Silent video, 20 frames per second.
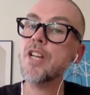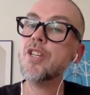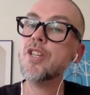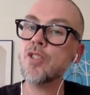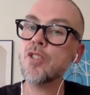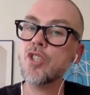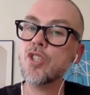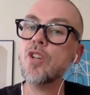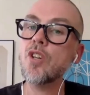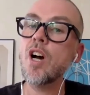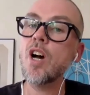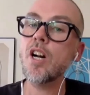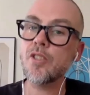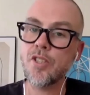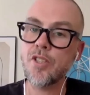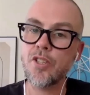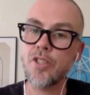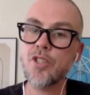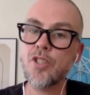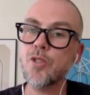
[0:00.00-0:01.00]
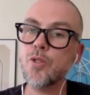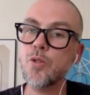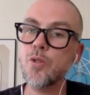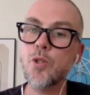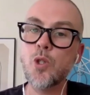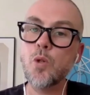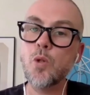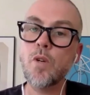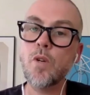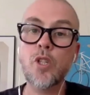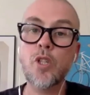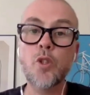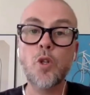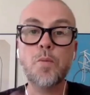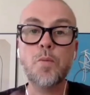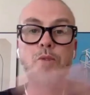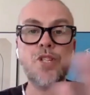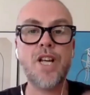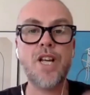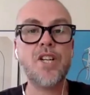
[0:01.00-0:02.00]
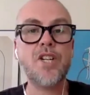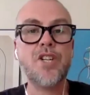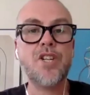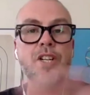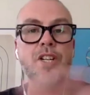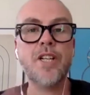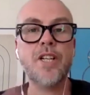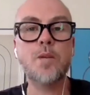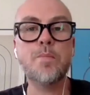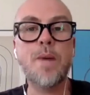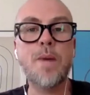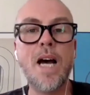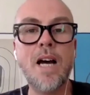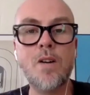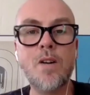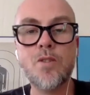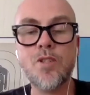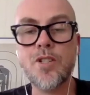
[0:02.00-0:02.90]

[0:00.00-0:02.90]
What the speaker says: starters to do a group session about